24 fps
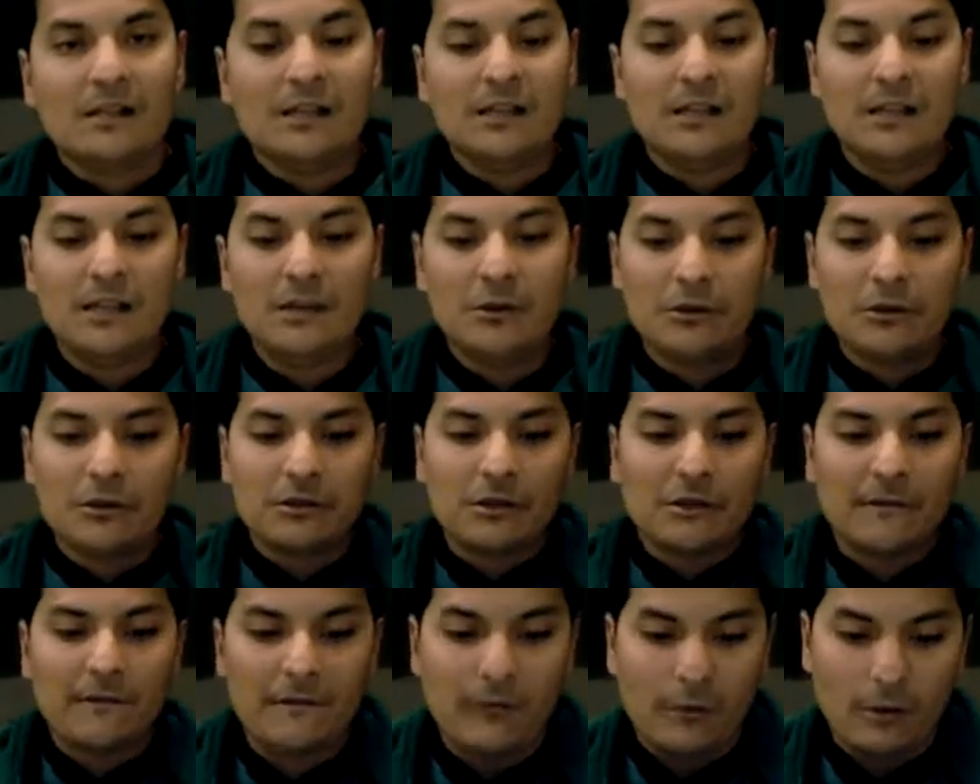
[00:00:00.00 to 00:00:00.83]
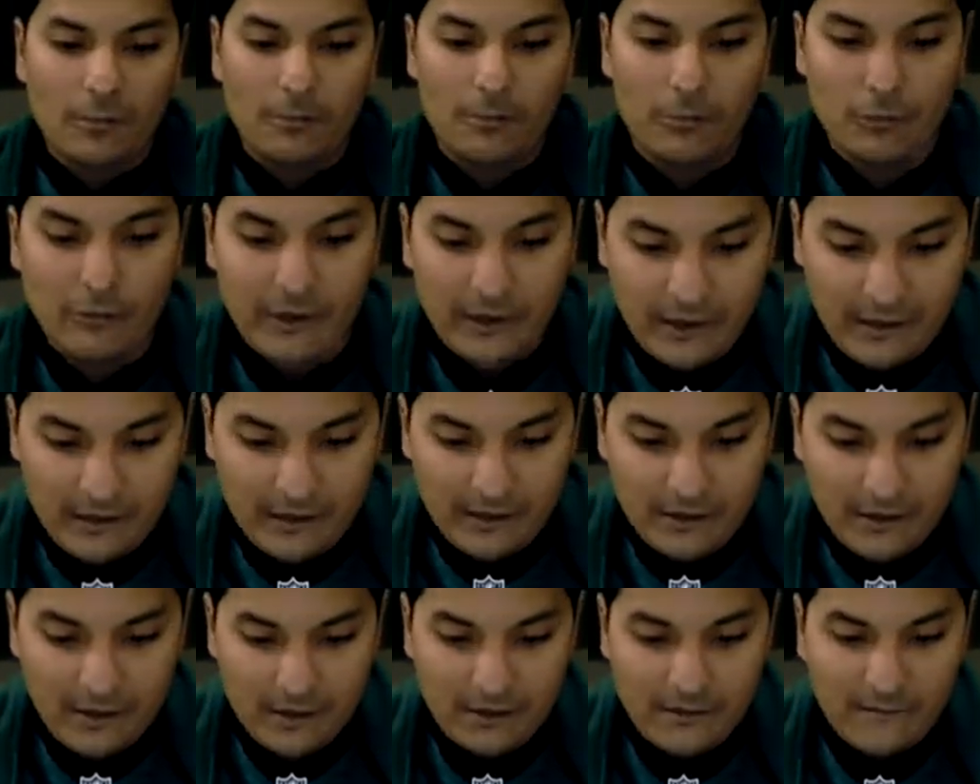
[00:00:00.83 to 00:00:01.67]
the Eagles are 4-point
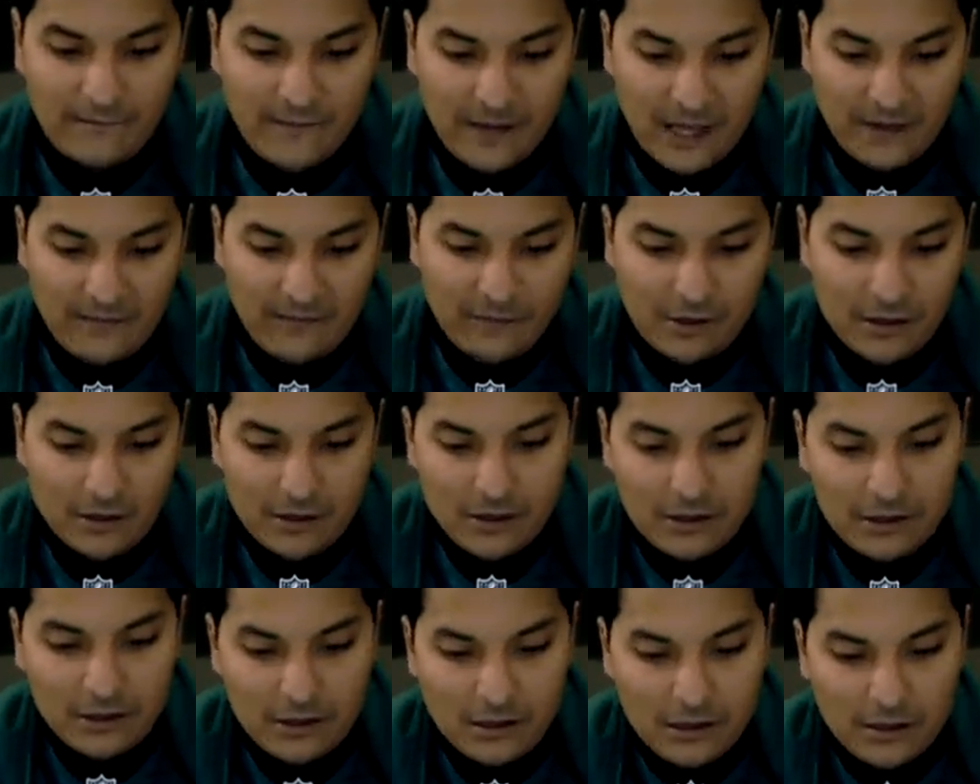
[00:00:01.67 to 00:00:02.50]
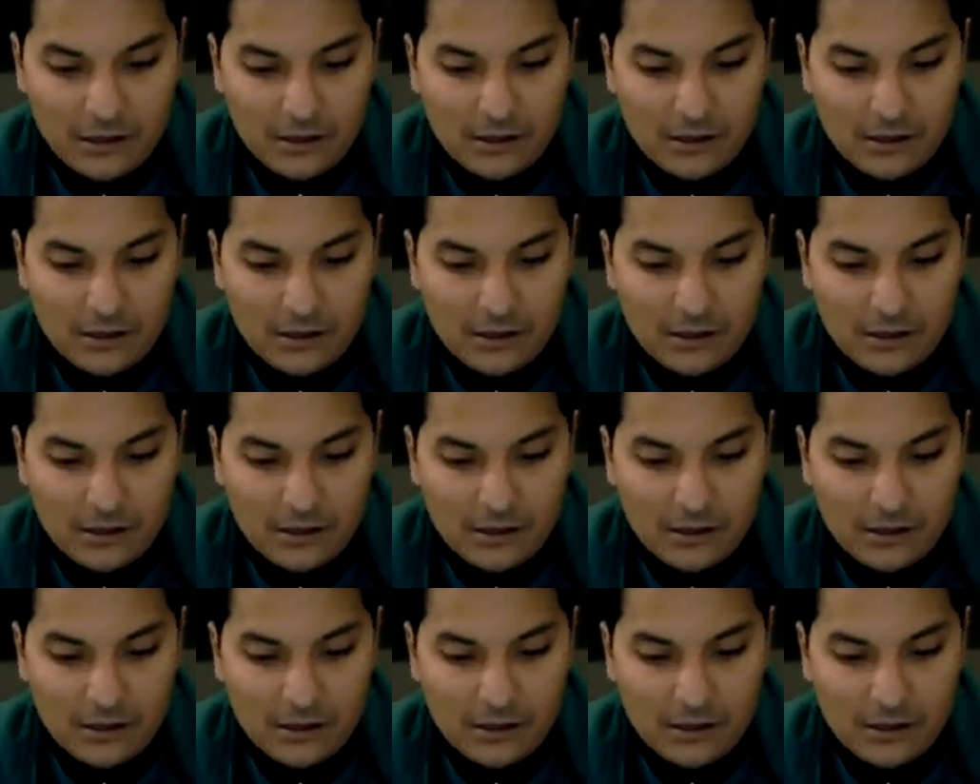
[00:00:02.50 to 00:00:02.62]
favorites.